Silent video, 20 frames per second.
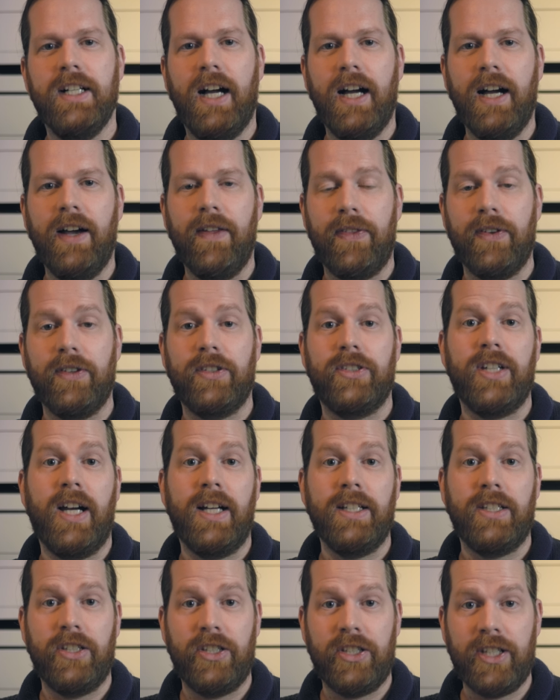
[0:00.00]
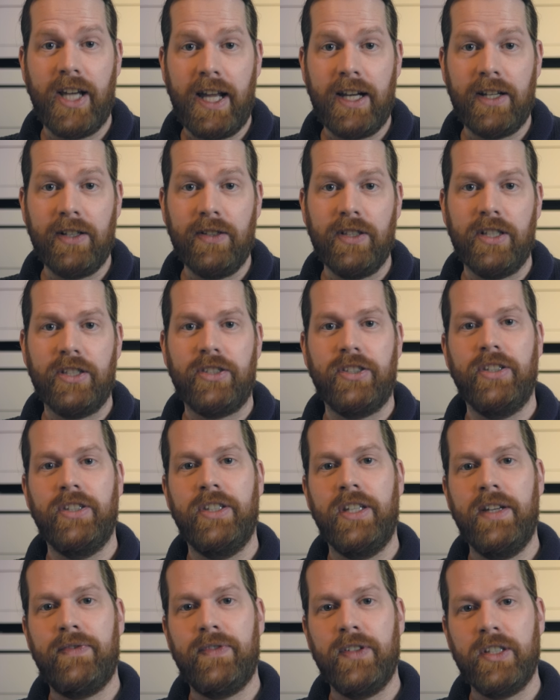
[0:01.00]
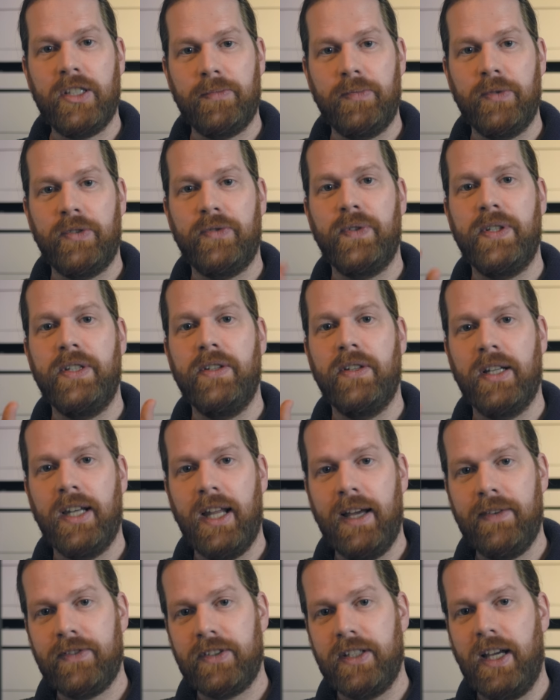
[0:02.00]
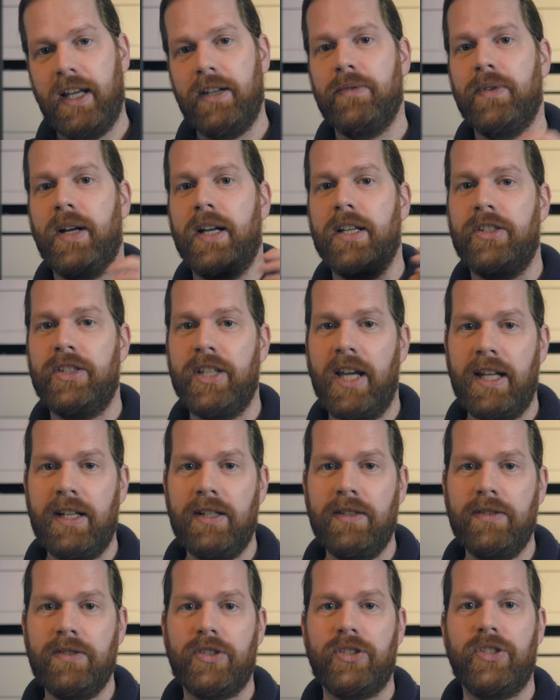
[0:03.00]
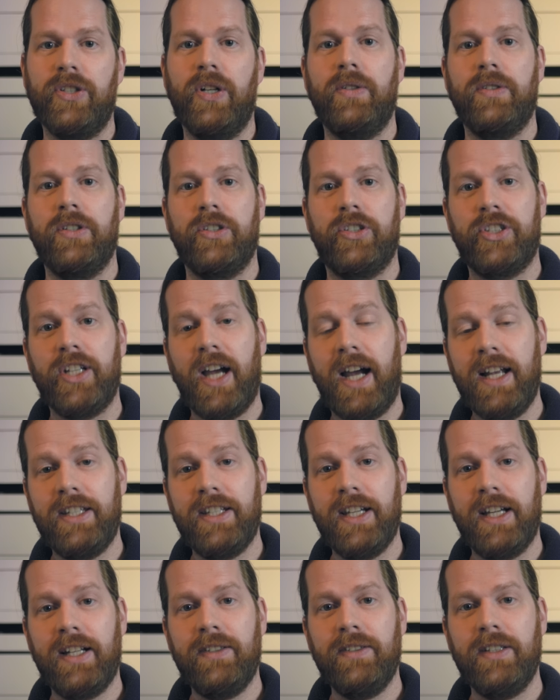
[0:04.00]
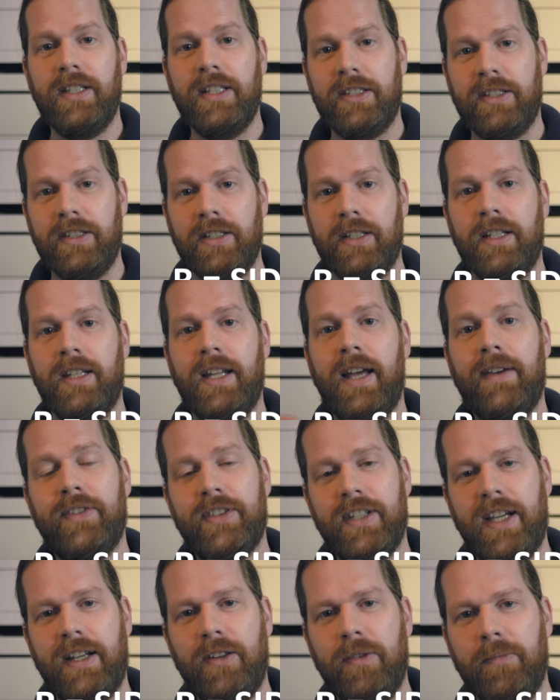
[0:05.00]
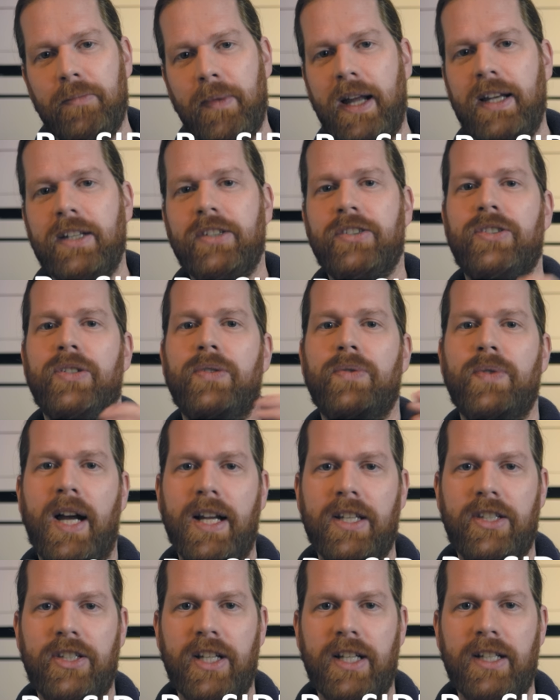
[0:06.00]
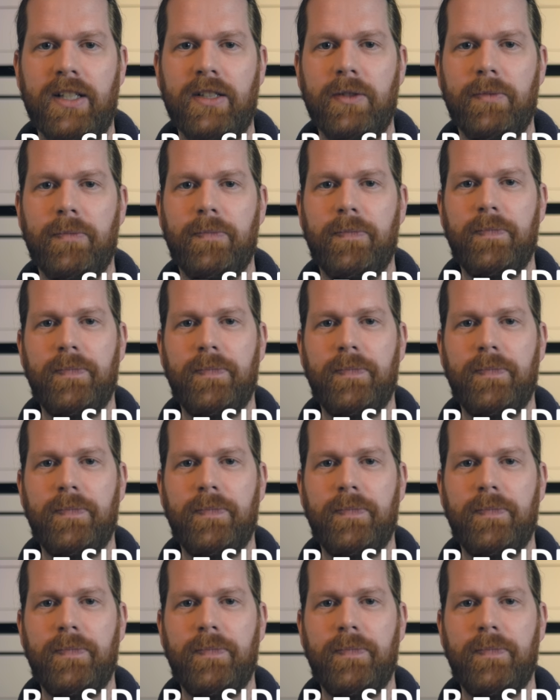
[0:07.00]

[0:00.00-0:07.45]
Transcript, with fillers: The side channel is the difference between your left and right channel, so the side channel is the left channel minus the right channel.